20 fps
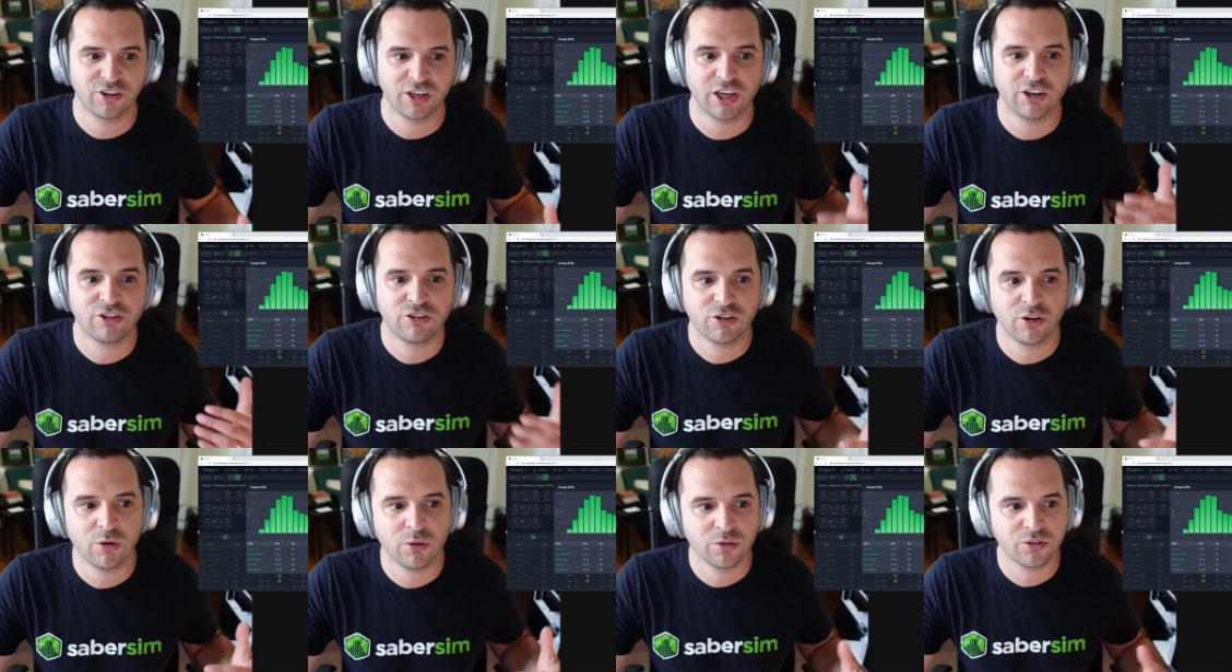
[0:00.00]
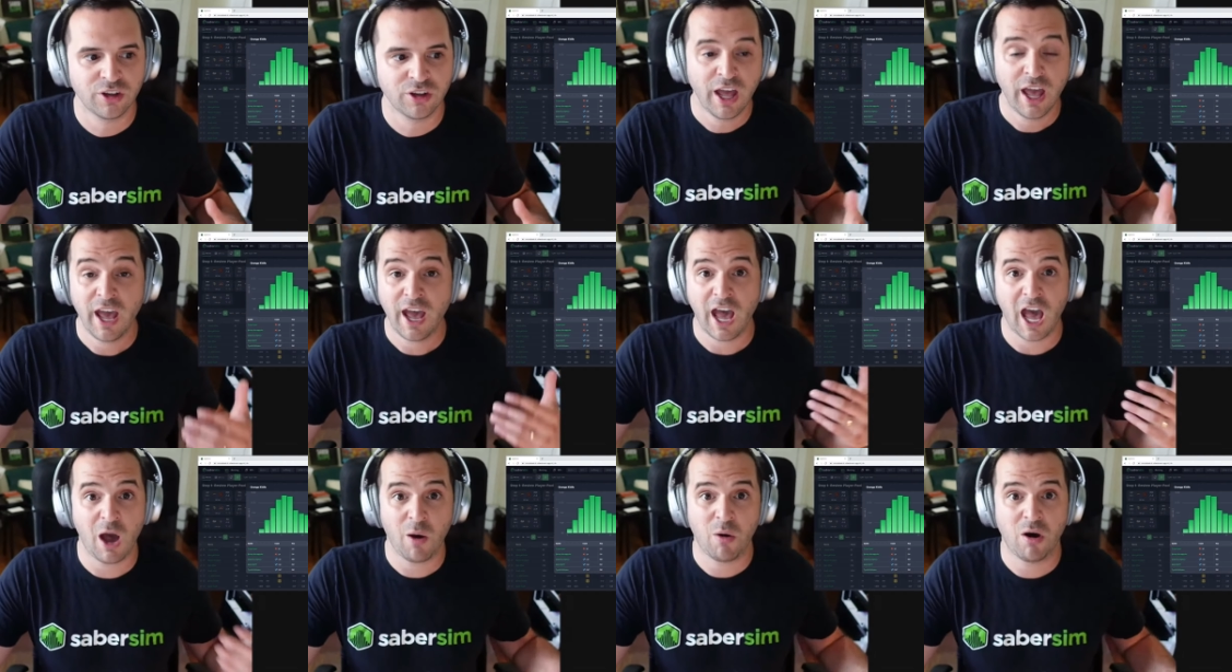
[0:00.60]
and it shows
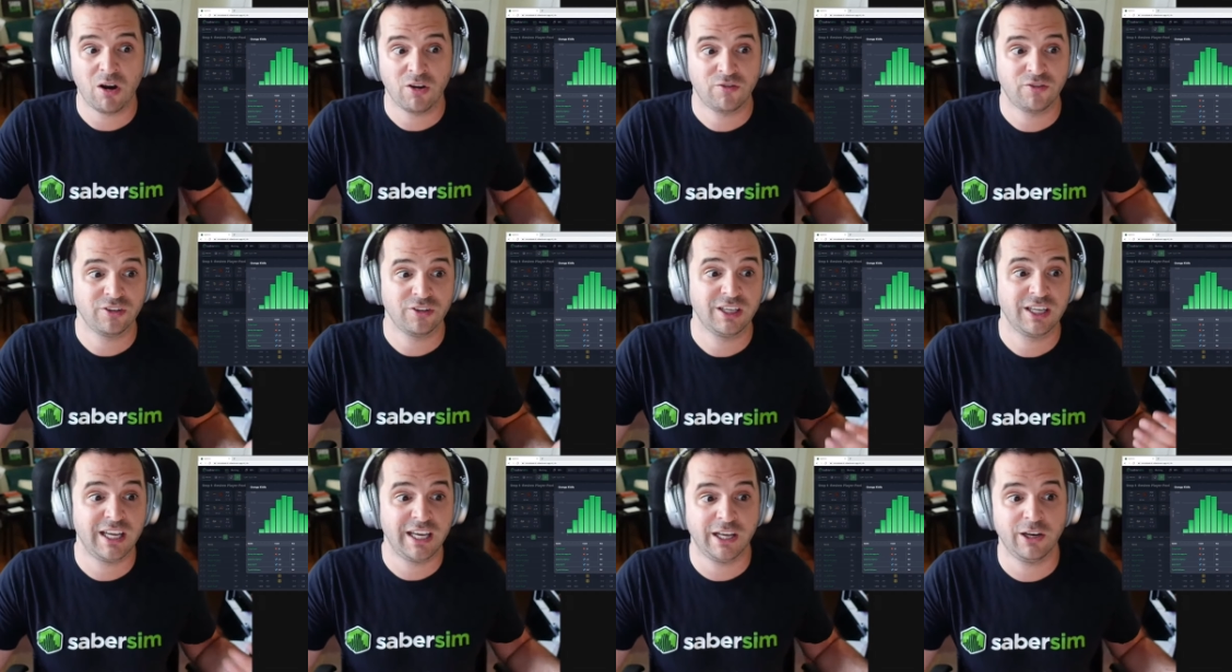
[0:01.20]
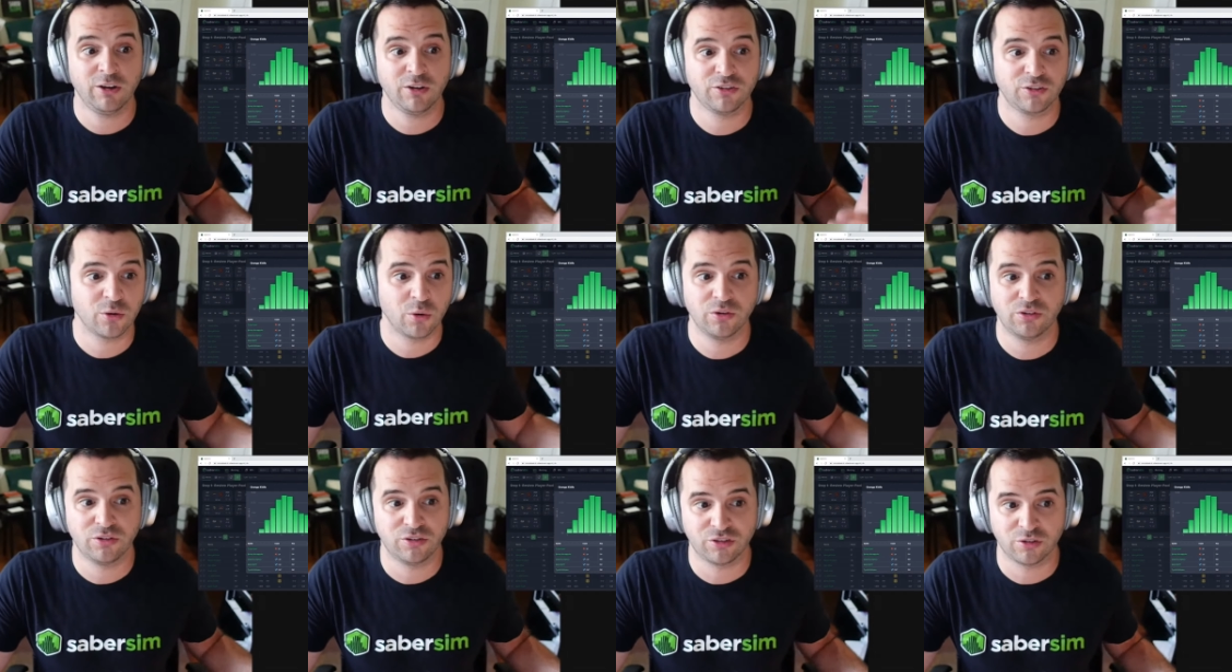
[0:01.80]
how often Kittle is
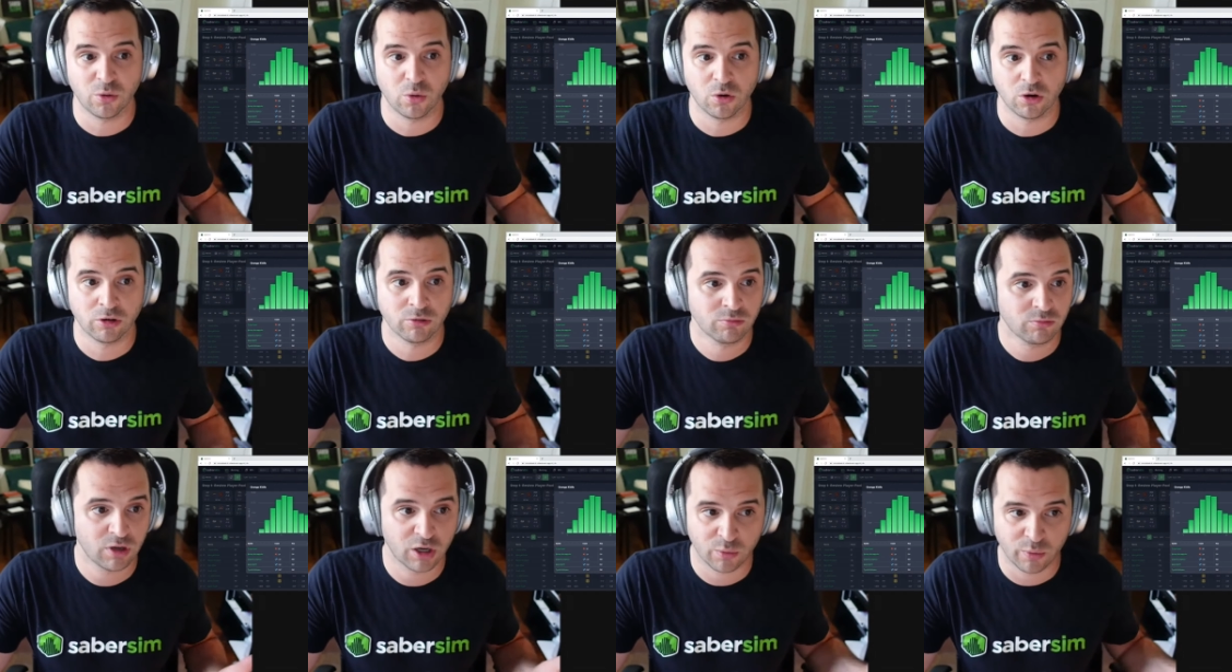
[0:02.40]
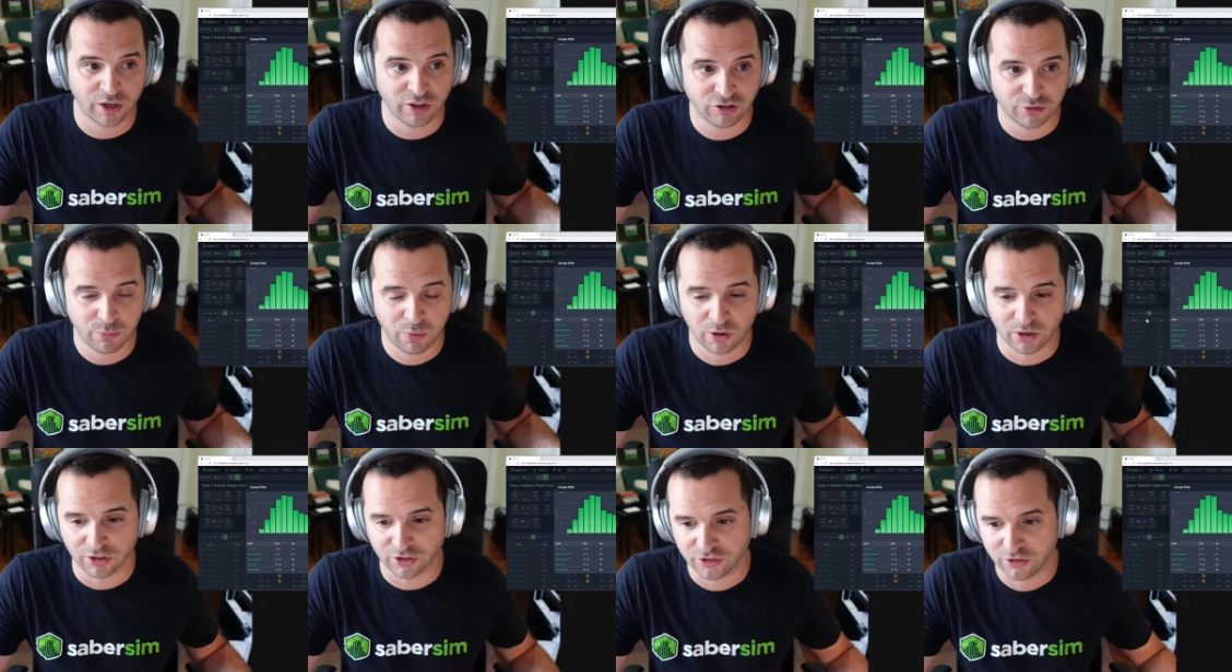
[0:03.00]
going to score a range of
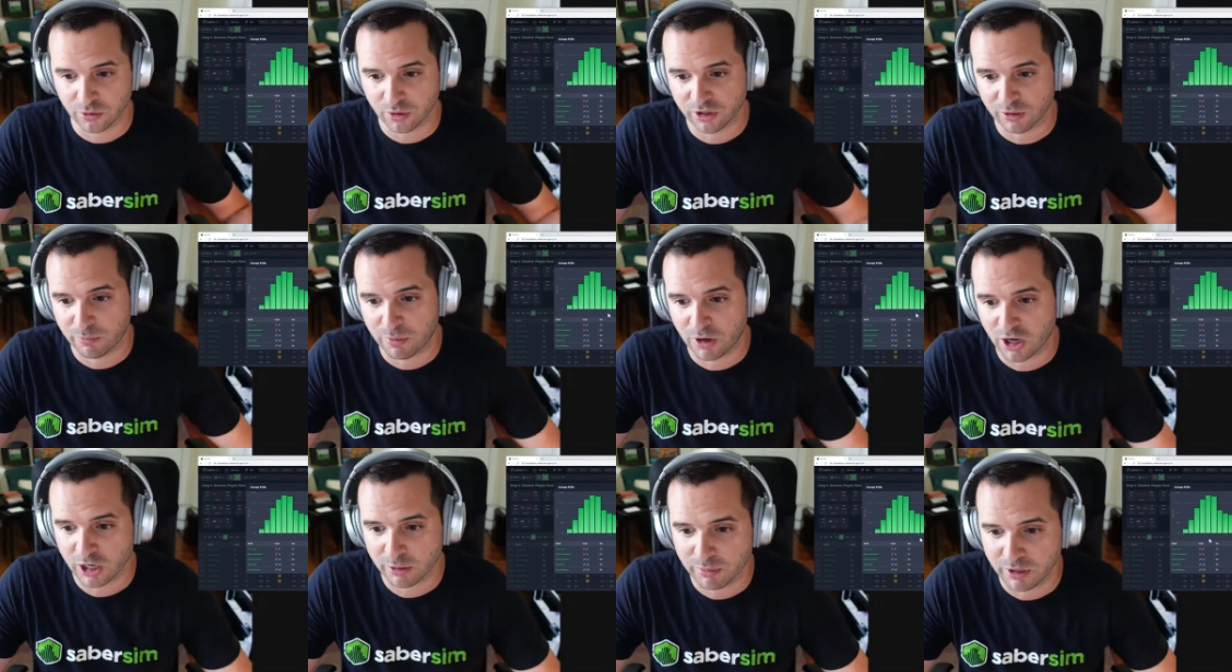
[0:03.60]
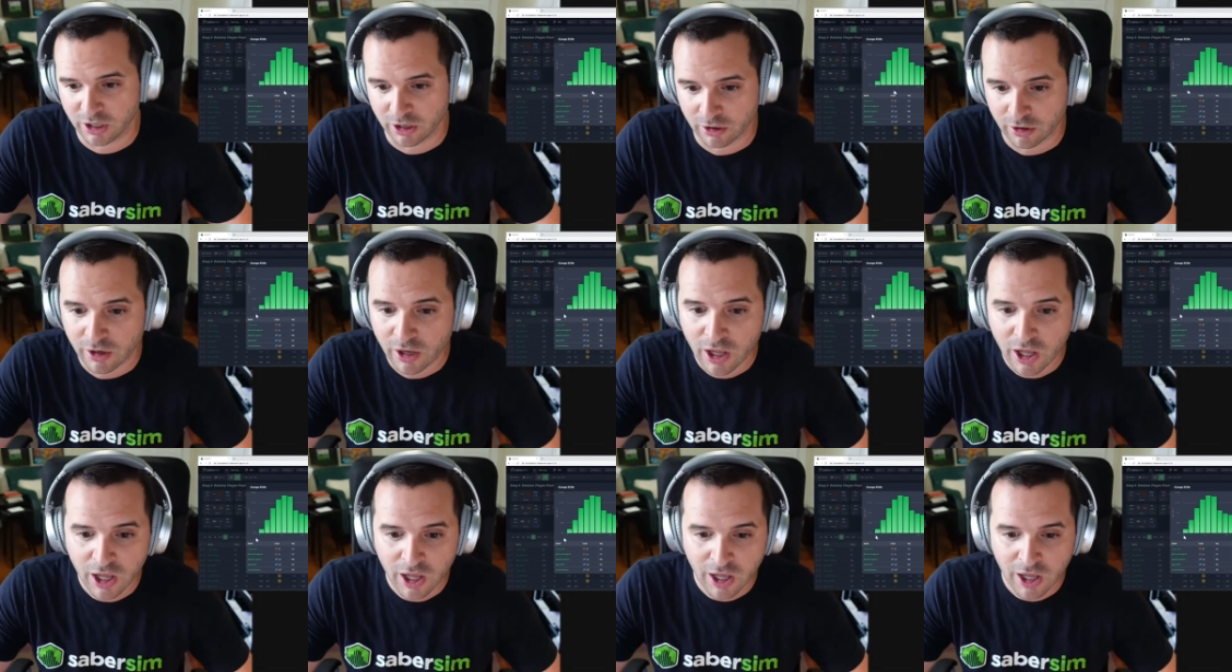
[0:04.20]
points. So on the bottom here,